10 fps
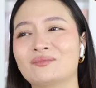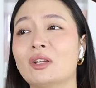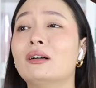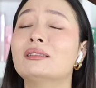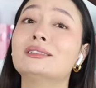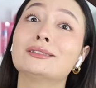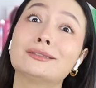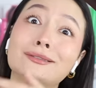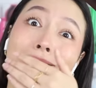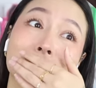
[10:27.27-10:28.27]
Oh, this is
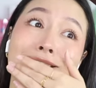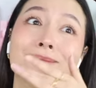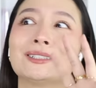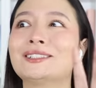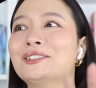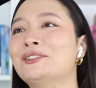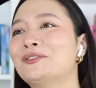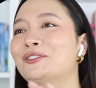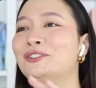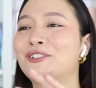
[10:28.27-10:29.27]
so good, I'm telling you, the
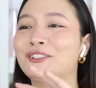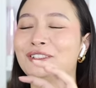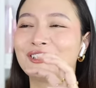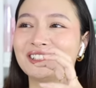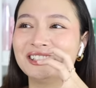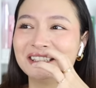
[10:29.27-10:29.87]
verses.